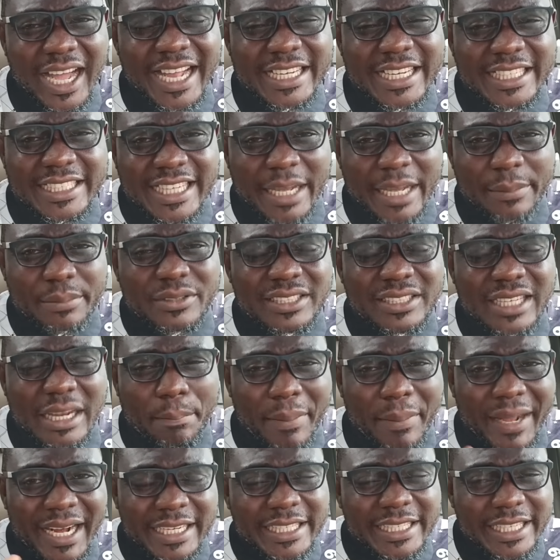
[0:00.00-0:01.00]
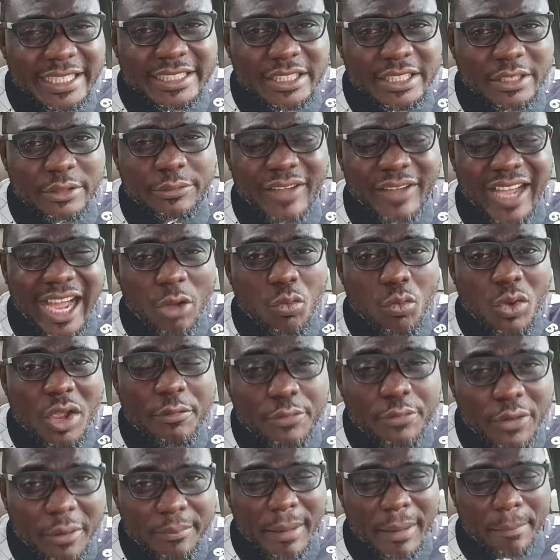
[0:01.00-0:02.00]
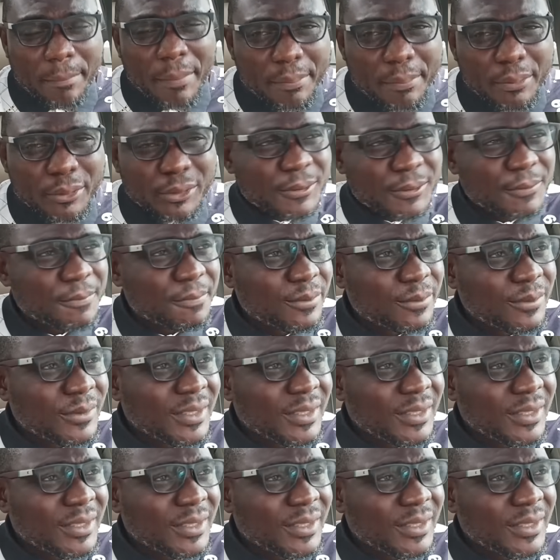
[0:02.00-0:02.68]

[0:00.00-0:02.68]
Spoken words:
and kept the palliative away from the people.